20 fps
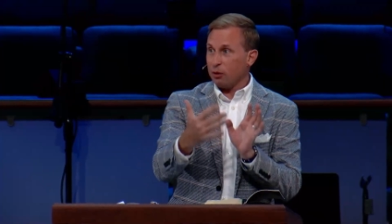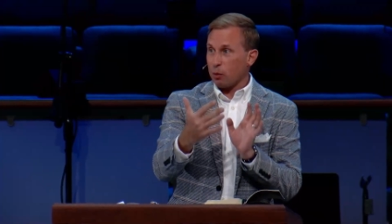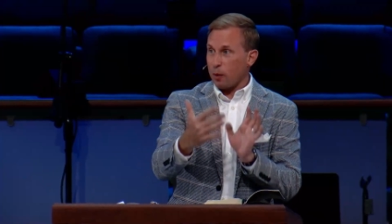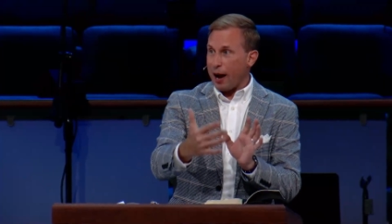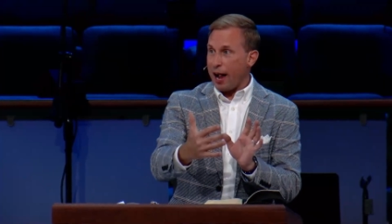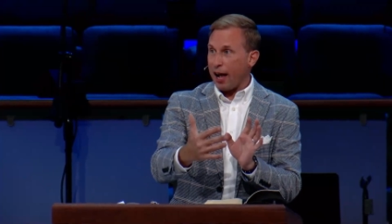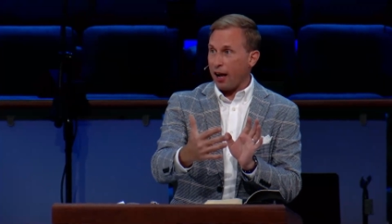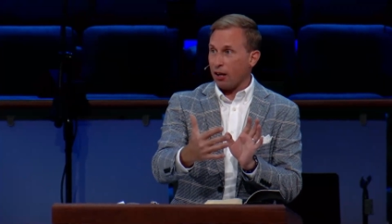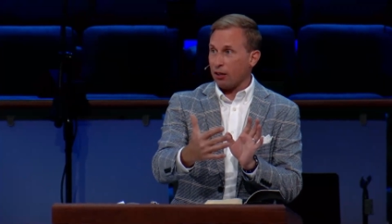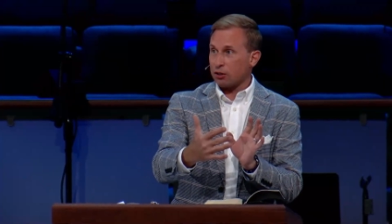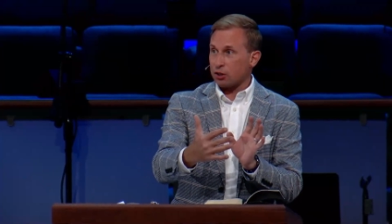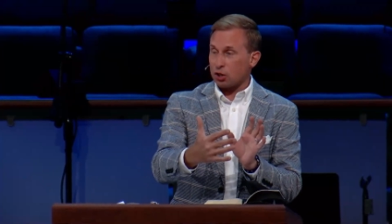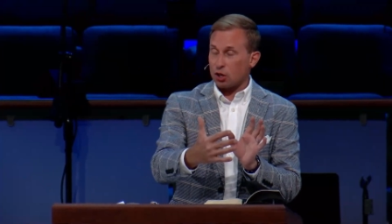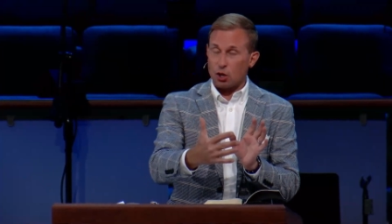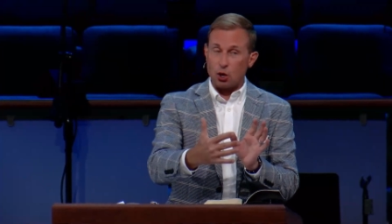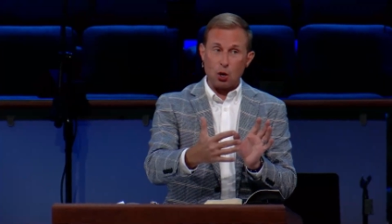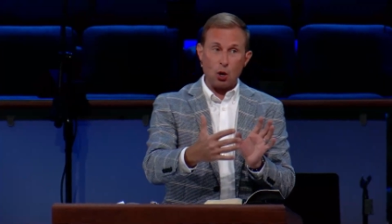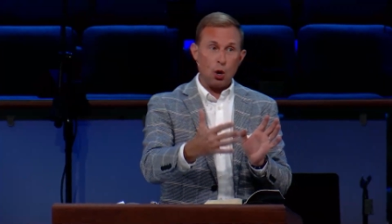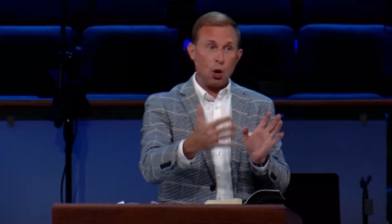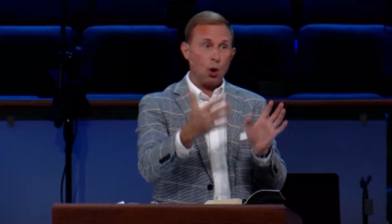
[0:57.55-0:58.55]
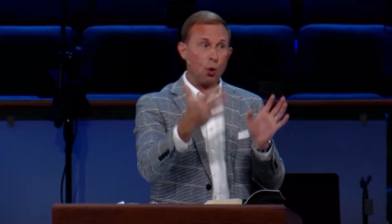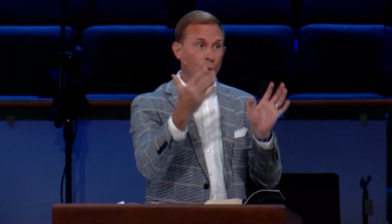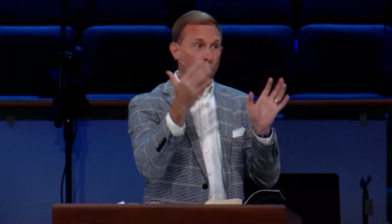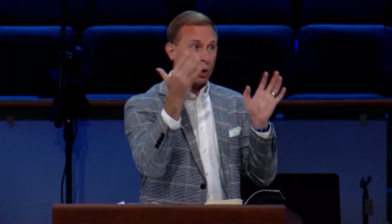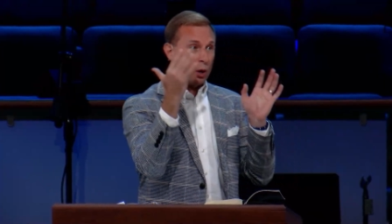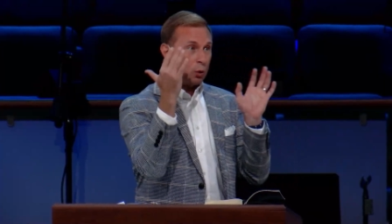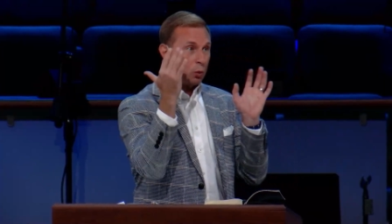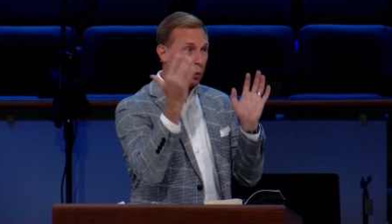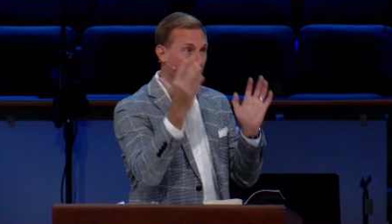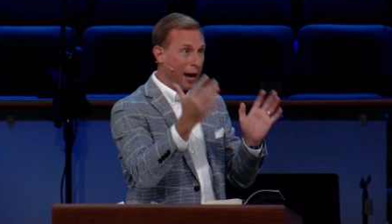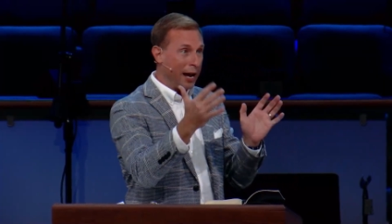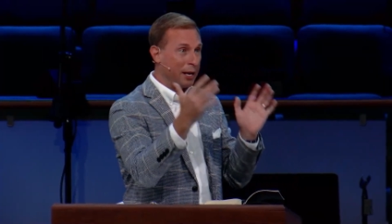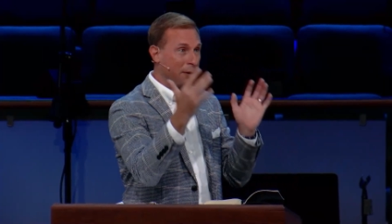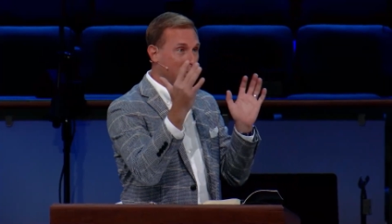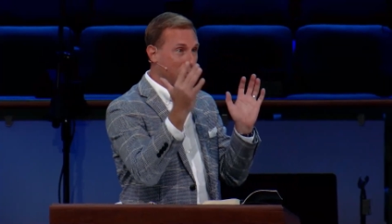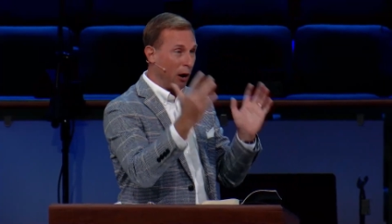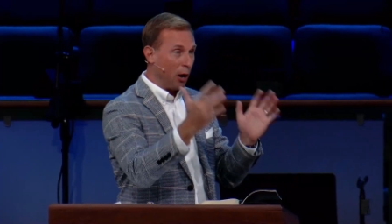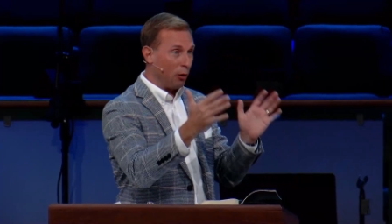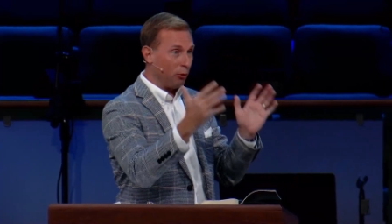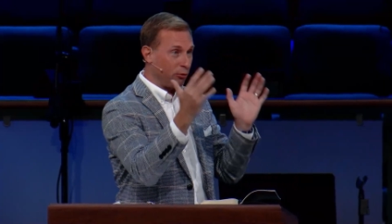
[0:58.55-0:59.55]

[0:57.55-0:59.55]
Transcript: route were rainbow